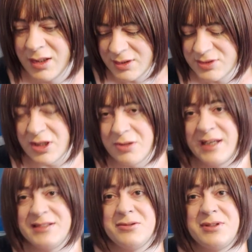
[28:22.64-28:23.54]
So
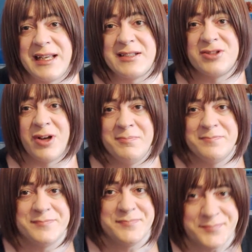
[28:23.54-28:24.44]
until the next time,
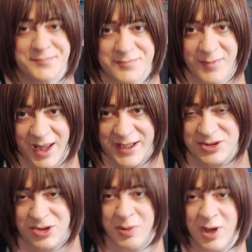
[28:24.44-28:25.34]
it's
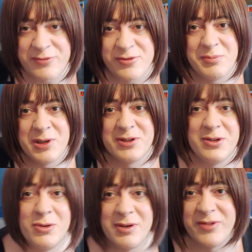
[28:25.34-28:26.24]
goodbye from
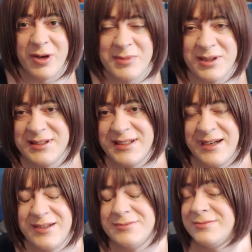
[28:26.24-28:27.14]
Mildenhall and Volmer.
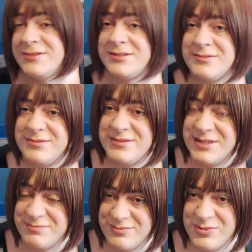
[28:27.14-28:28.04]

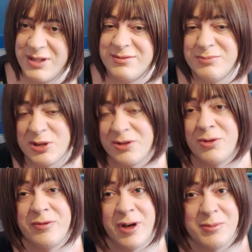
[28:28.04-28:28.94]

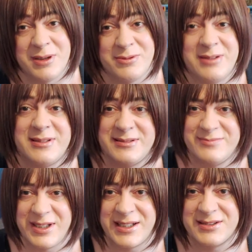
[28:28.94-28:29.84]
Mildenhall, Volmer, well,
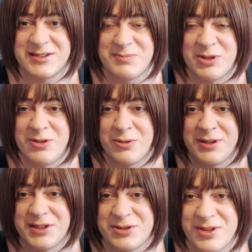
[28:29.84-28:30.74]
I guess it's Mildenhall and
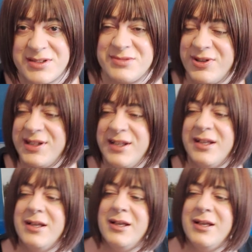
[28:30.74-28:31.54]
Districts really.